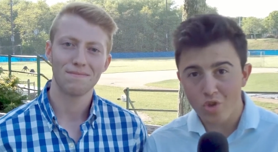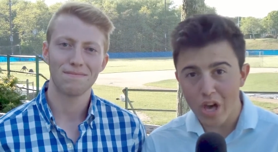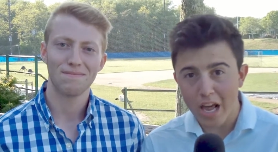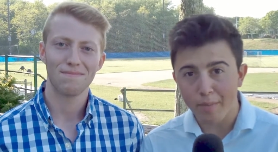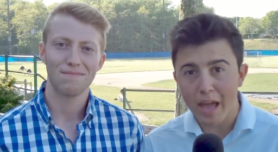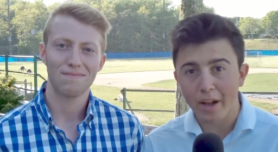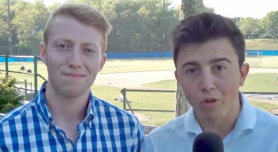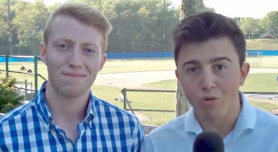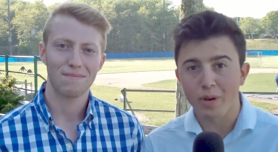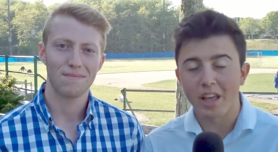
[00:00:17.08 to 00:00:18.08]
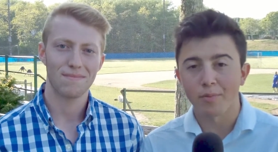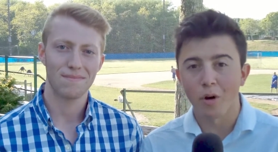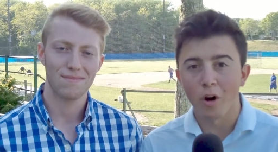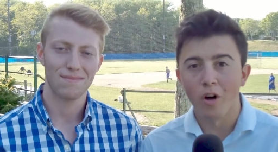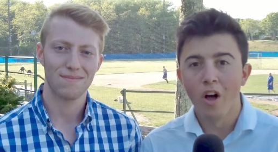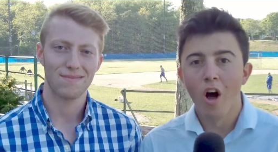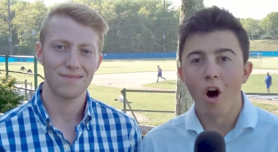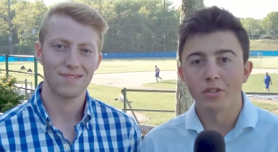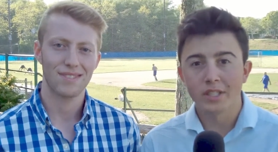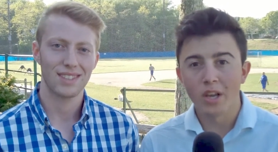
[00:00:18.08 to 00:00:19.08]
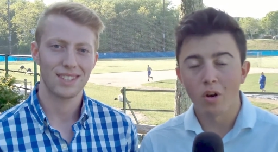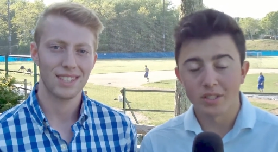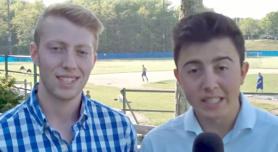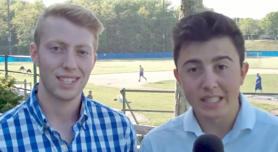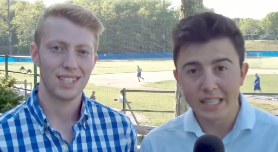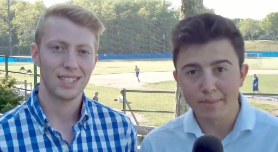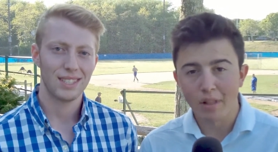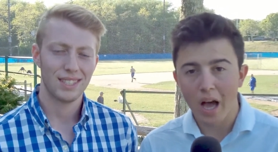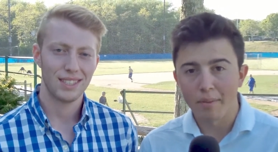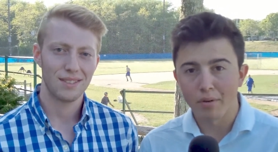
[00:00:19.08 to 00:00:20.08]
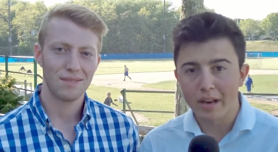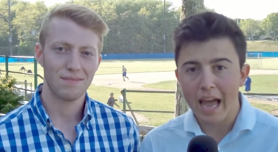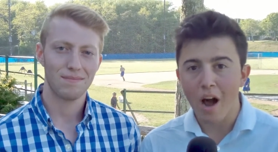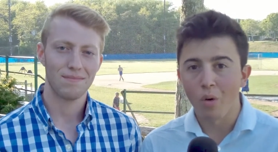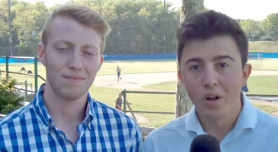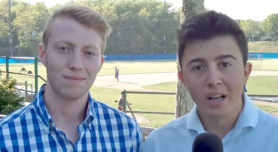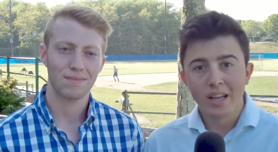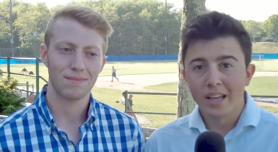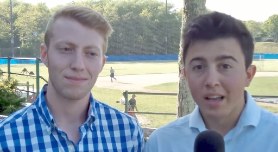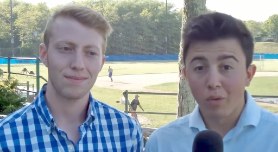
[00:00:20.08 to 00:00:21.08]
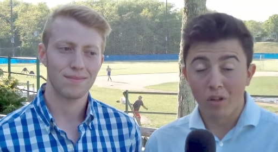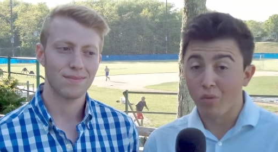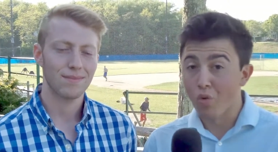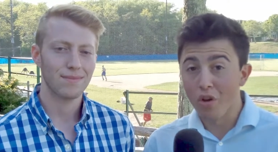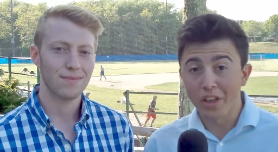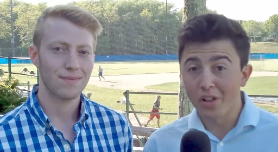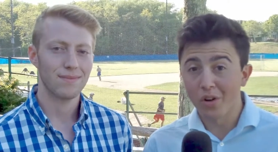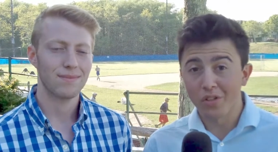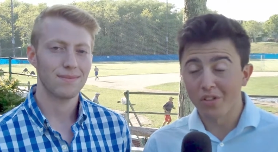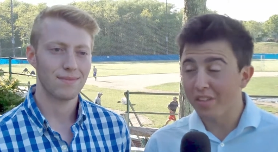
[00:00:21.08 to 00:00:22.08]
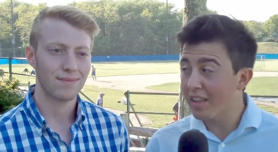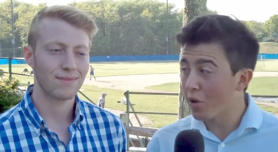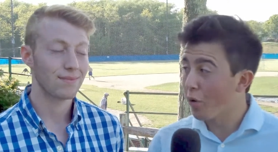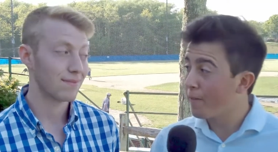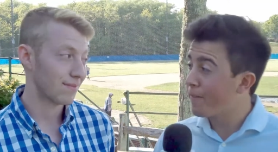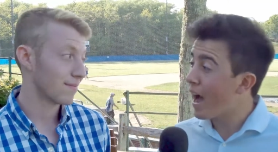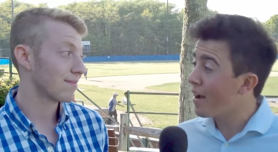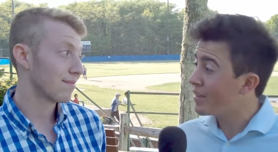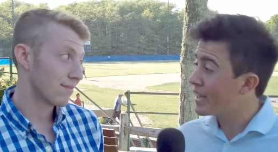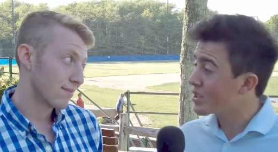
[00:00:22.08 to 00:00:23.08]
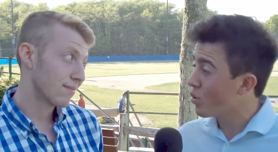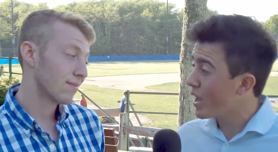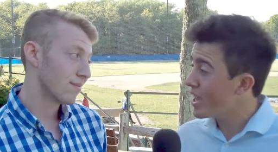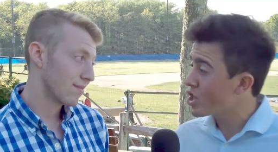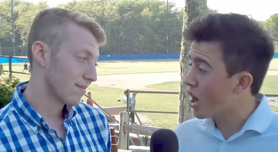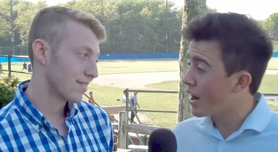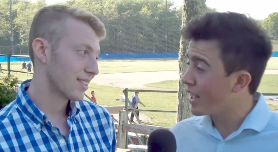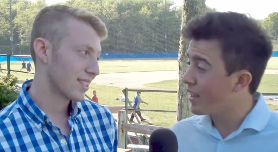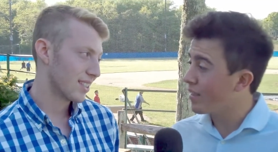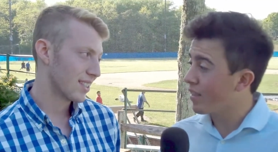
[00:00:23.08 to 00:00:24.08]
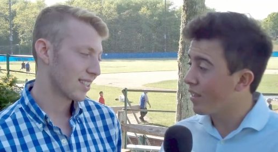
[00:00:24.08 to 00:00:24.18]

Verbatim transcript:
Speaker 1: Chatham Anglers baseball on TRZ Team Line. But now, it's really close to the season, only five days away, Jonny, and